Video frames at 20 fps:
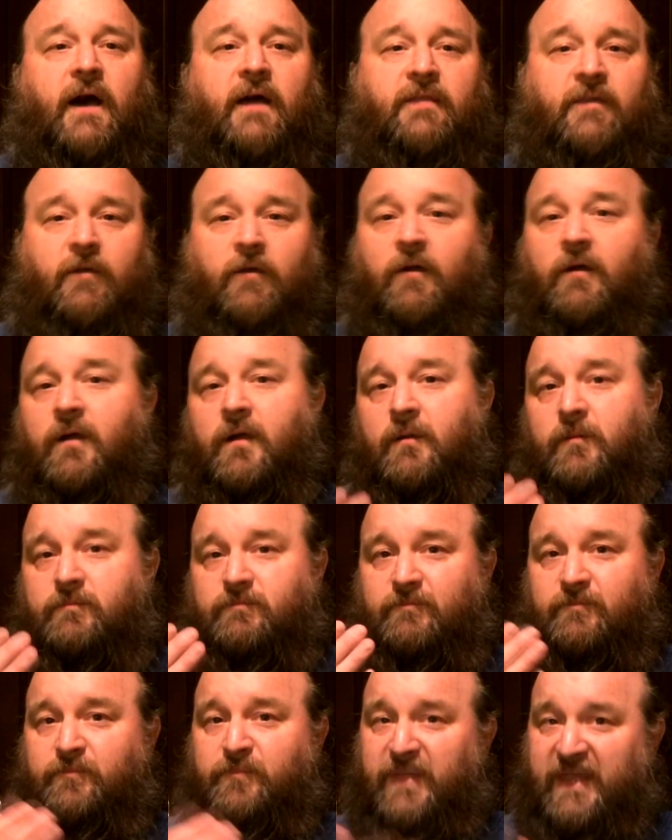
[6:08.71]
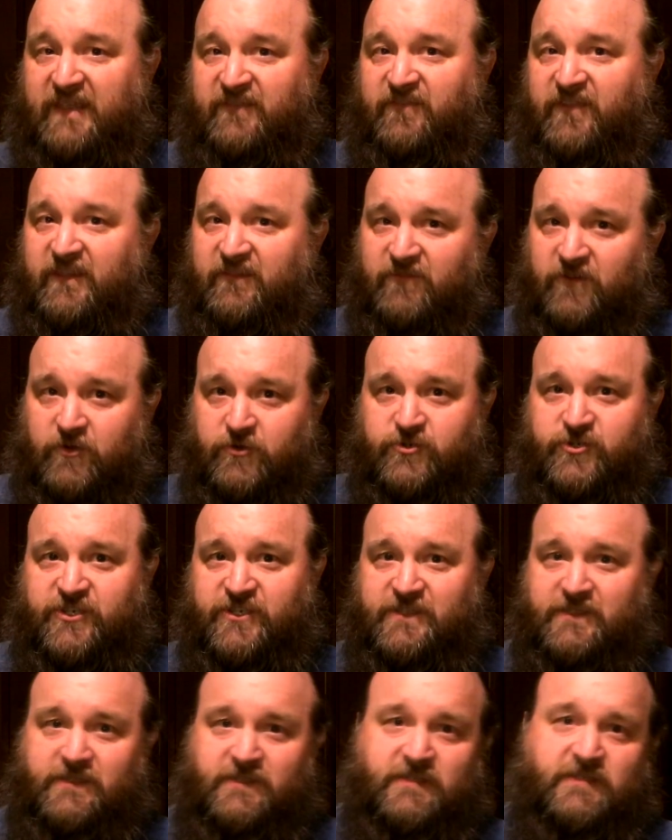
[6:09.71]
there are beefy
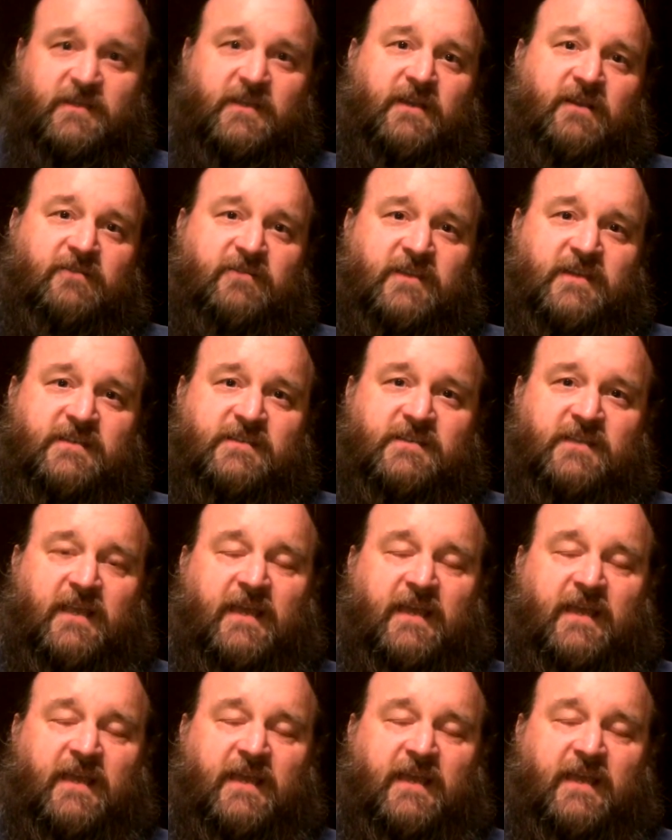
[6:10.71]
versions of this,